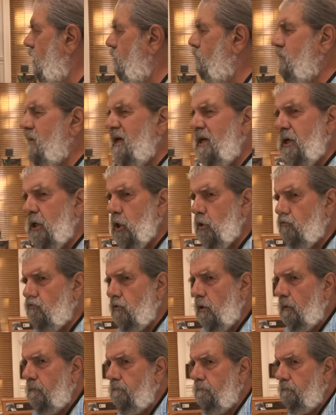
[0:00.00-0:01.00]
media
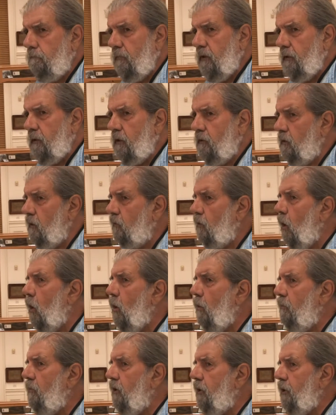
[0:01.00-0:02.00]
room, and they did the
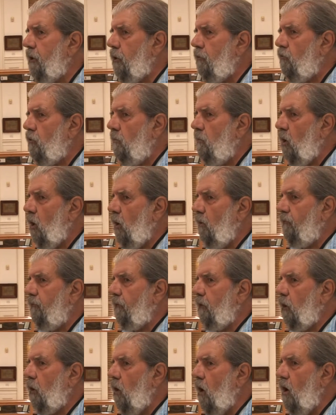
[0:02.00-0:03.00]
whole media room over,
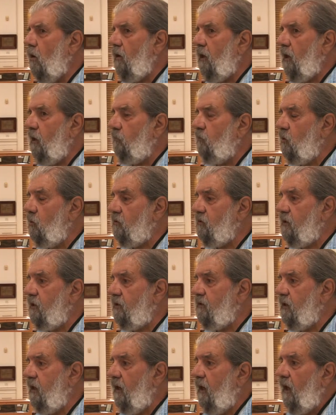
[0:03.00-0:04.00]
and a call came to us and they
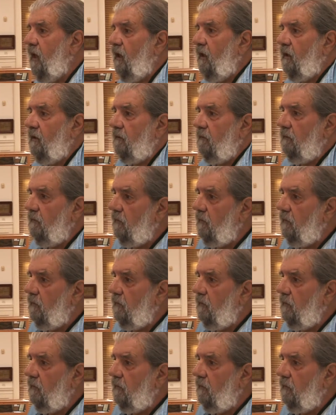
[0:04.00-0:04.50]
said, hey,